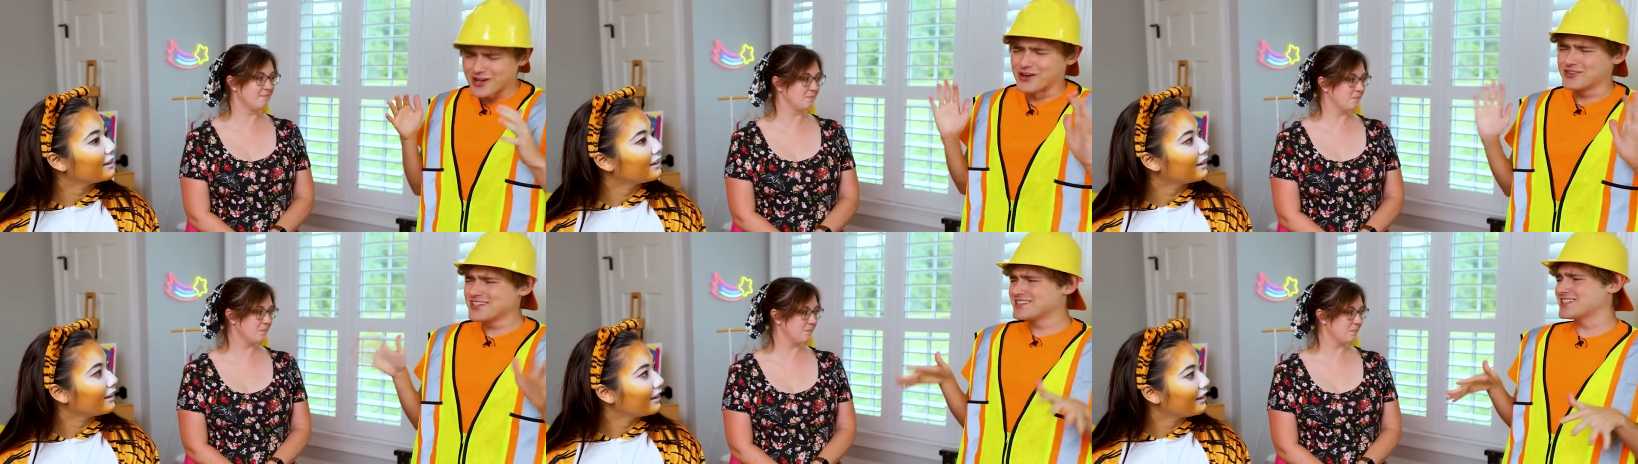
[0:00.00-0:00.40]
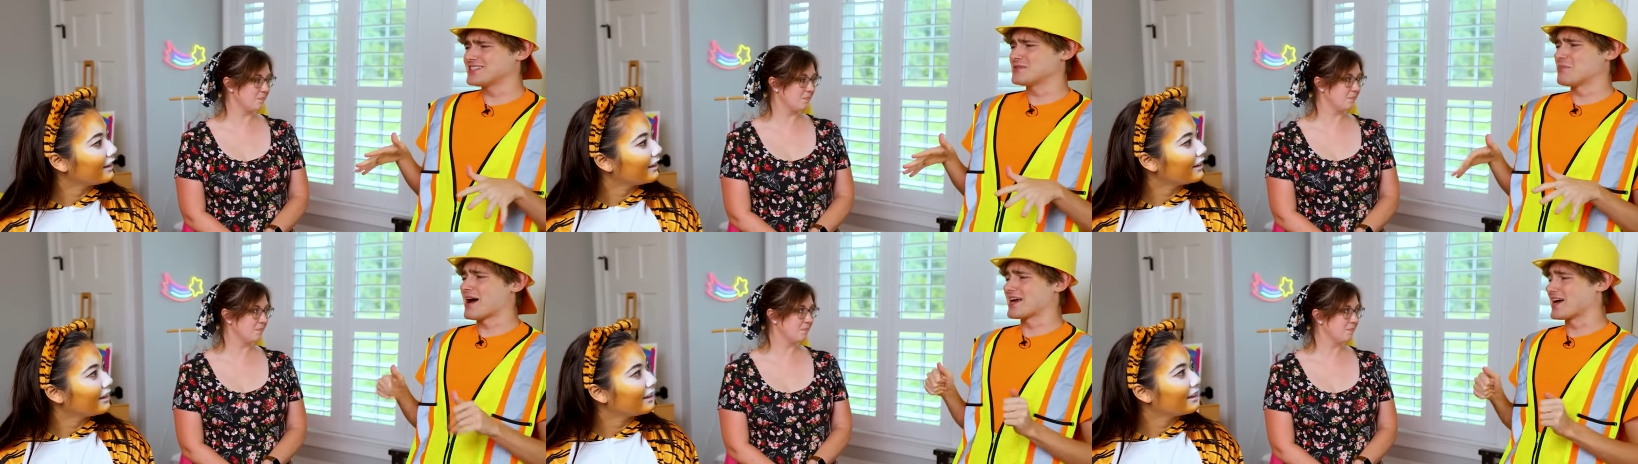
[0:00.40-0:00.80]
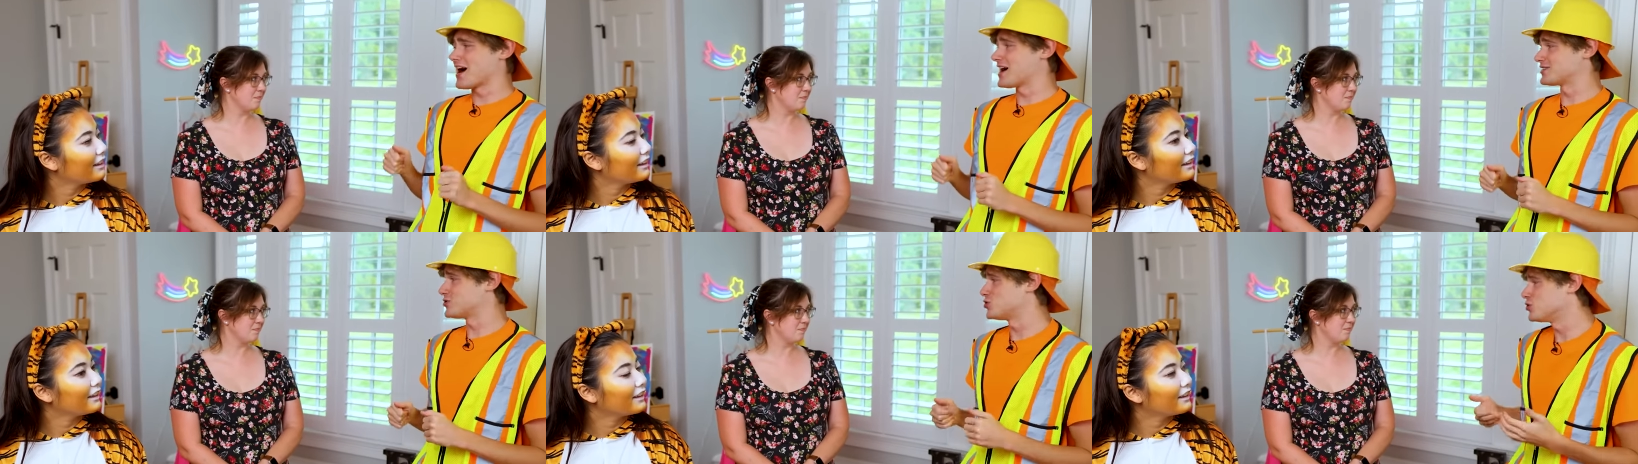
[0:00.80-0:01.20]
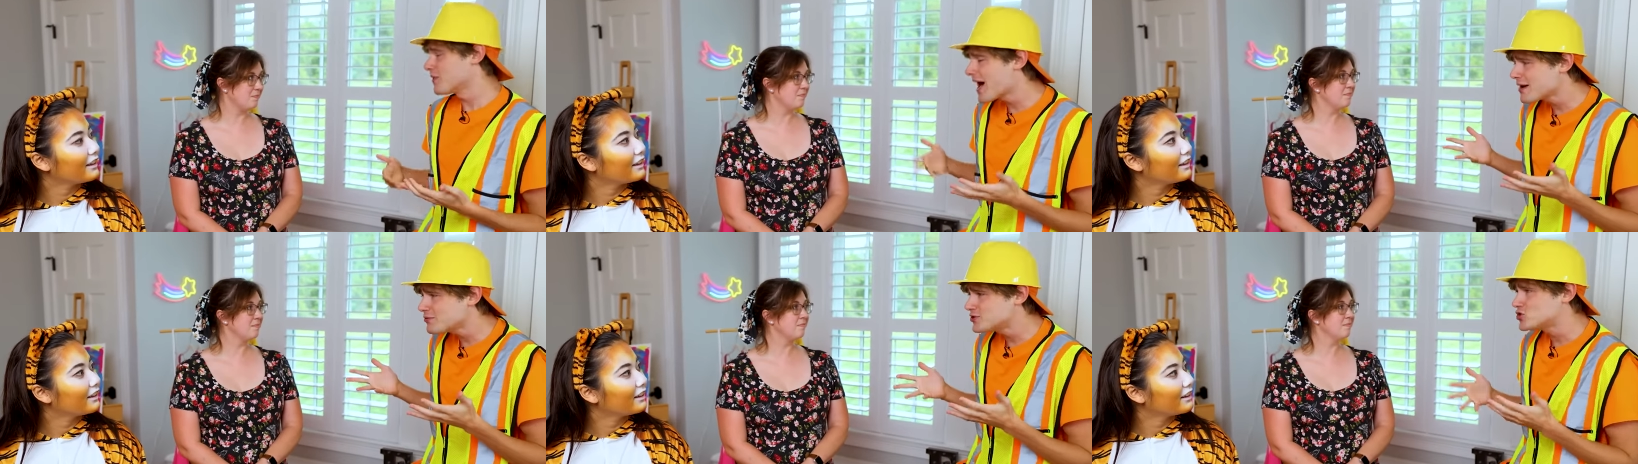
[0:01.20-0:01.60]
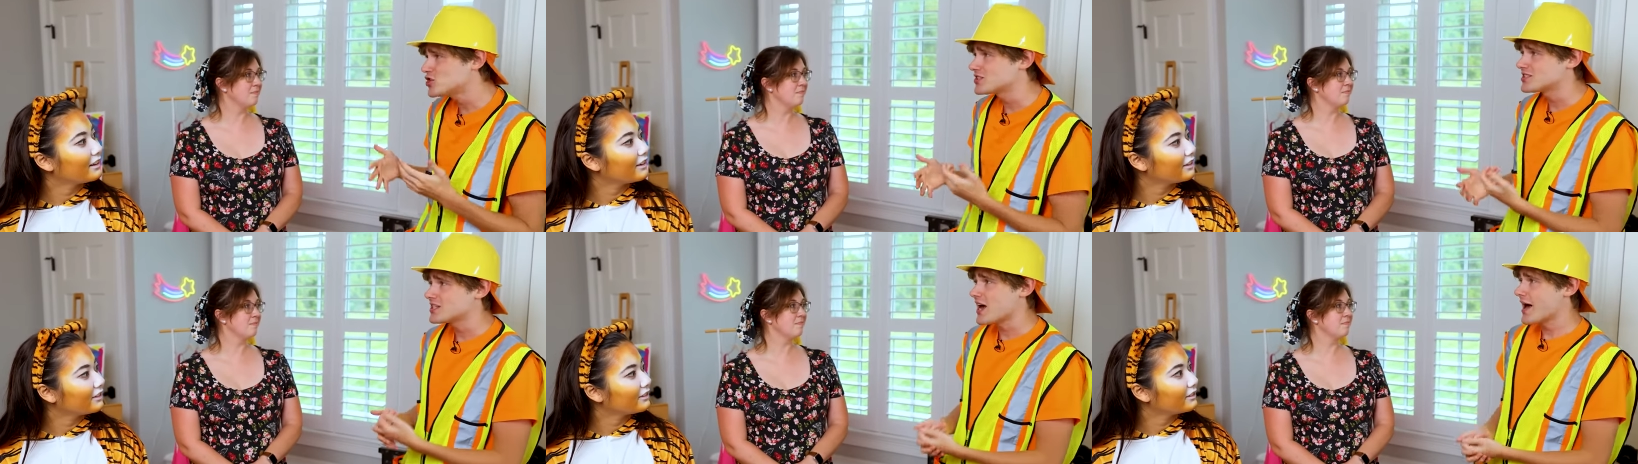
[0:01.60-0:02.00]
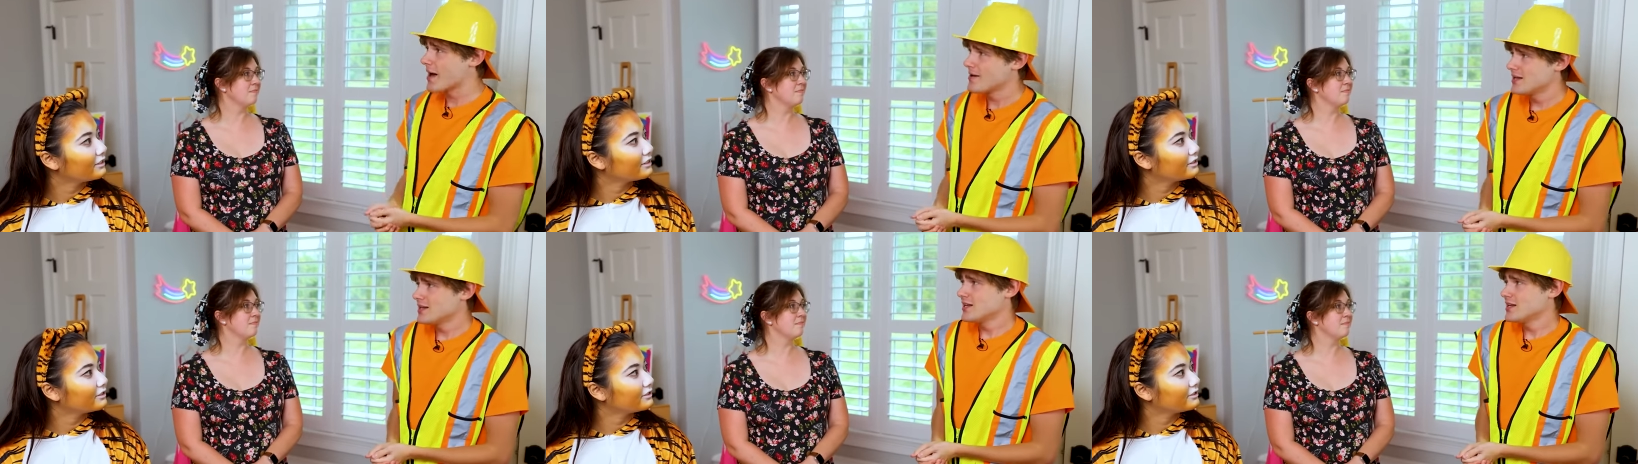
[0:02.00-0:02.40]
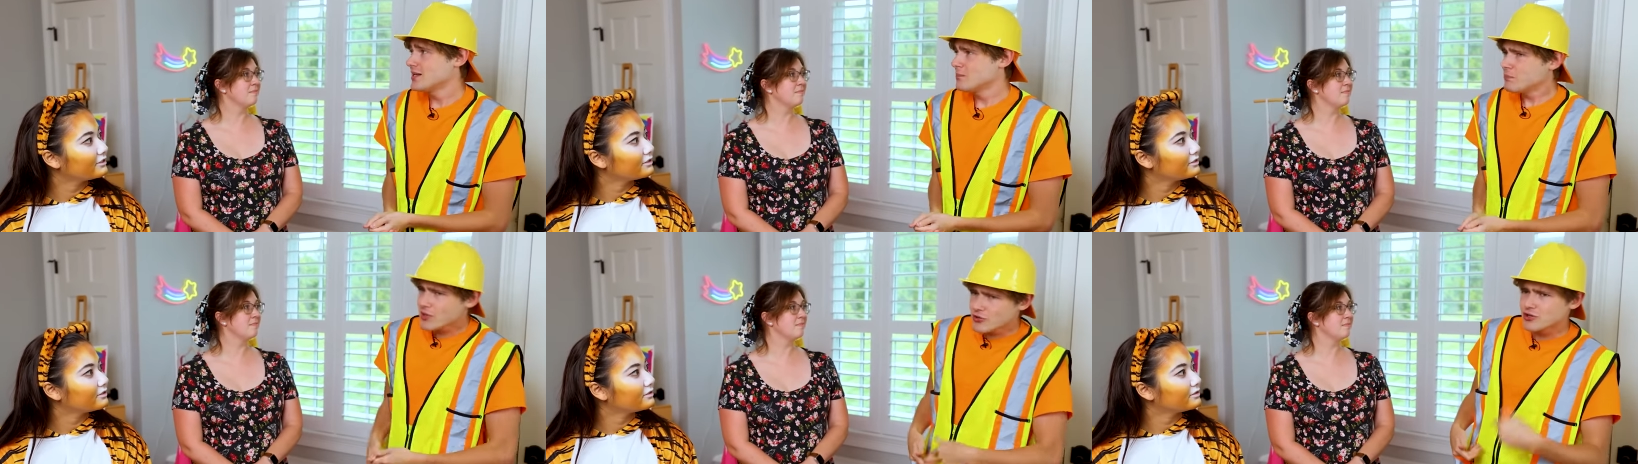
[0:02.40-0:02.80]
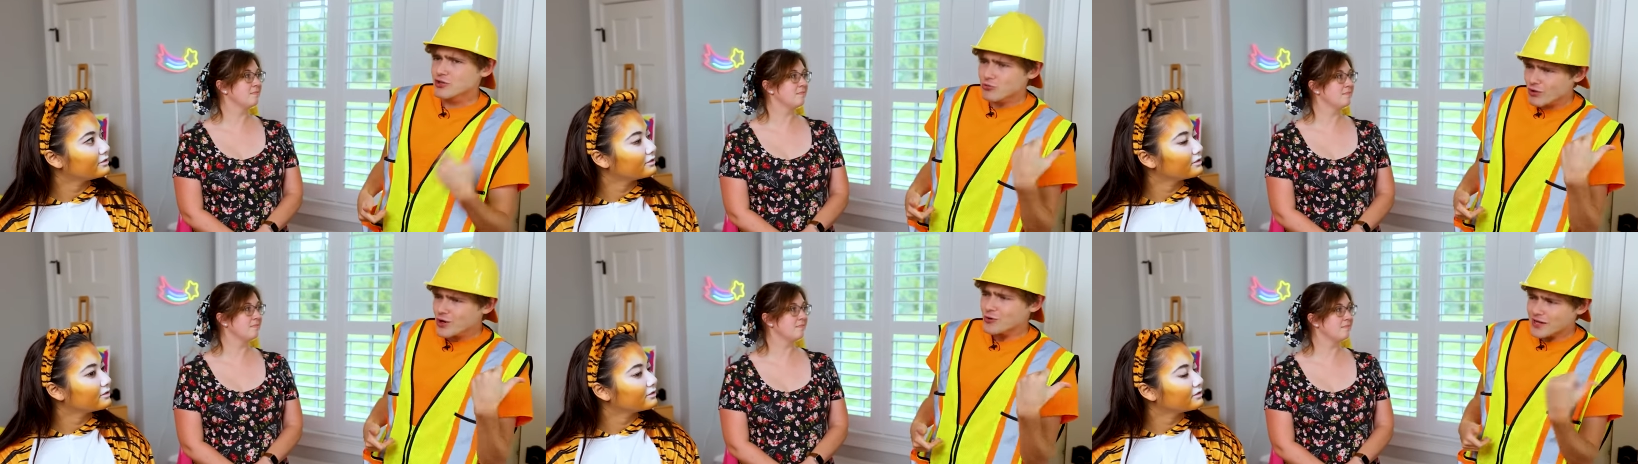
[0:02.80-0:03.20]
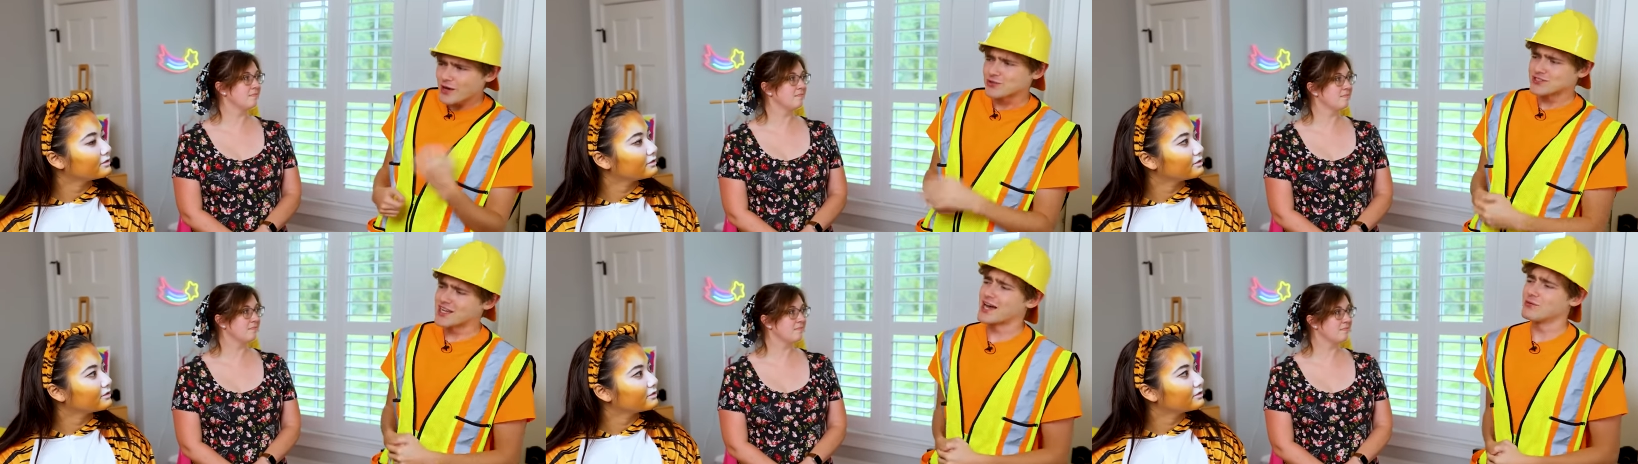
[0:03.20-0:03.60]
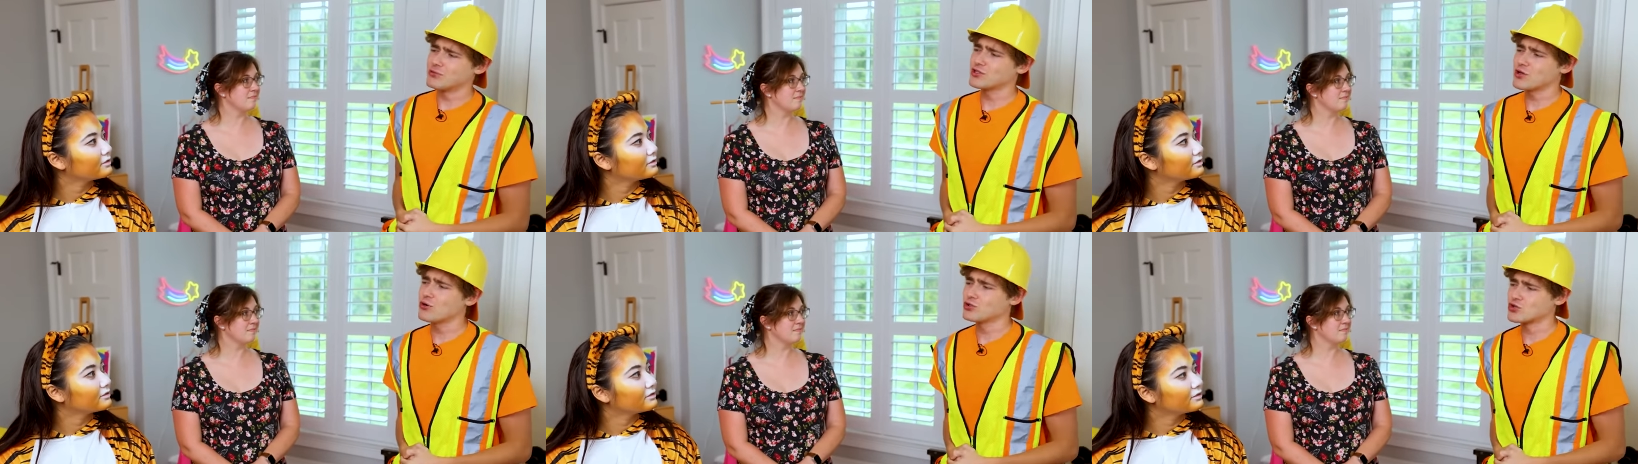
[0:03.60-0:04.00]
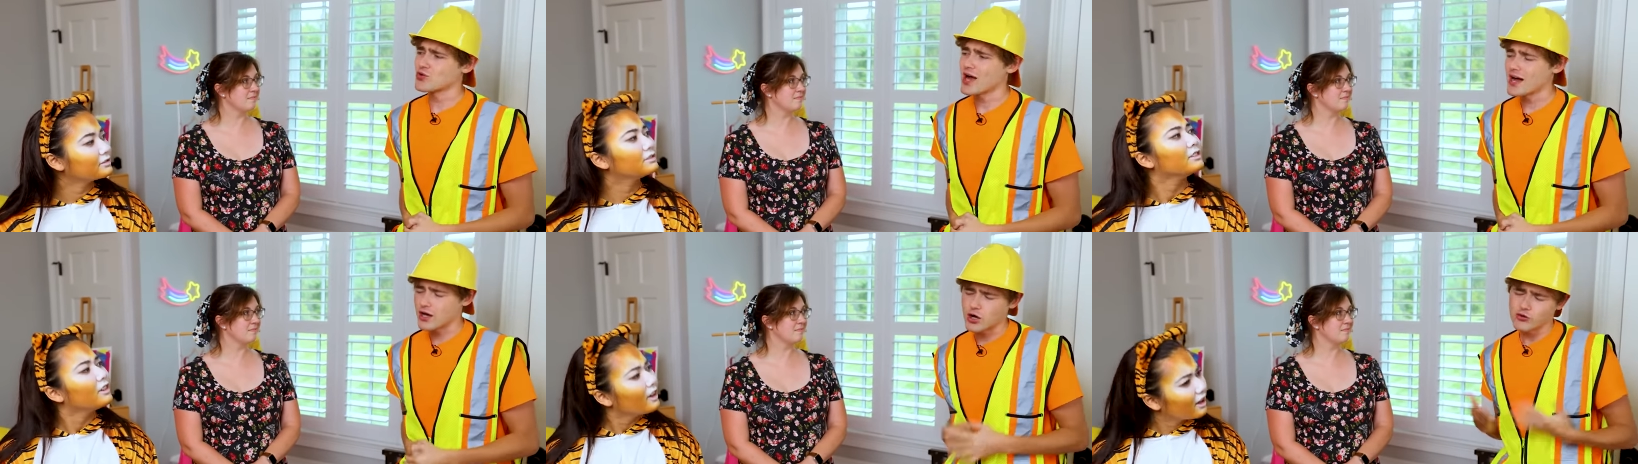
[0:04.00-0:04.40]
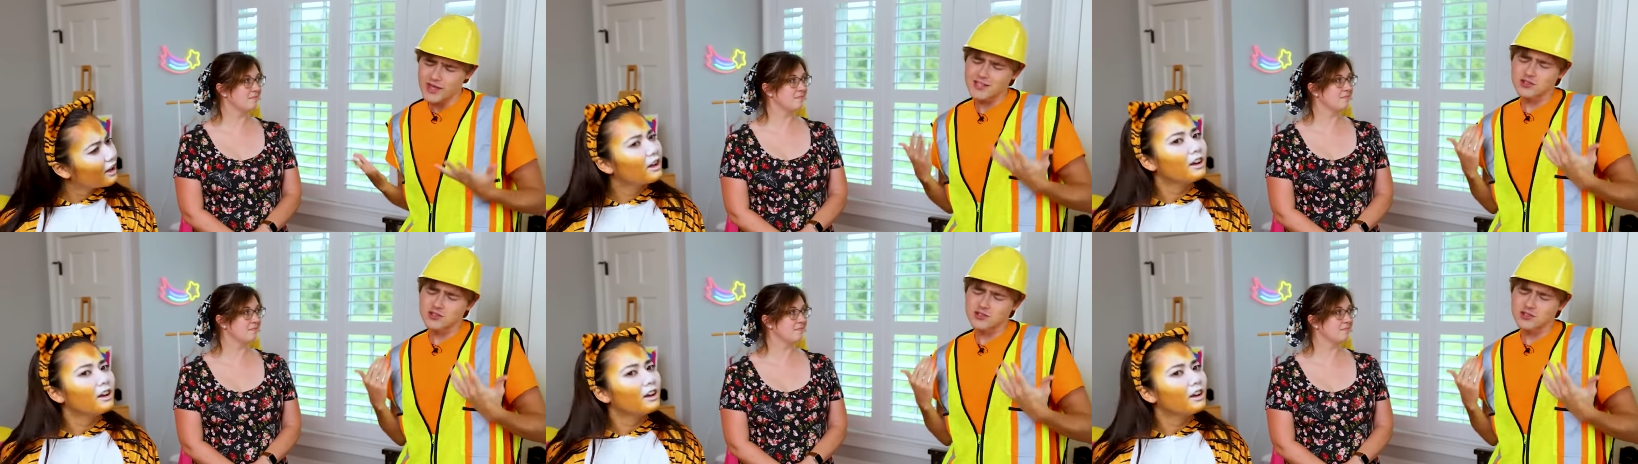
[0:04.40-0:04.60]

Speaker 1: no, this isn't my costume. I was just, uh, building a road outside with Coach Rocco.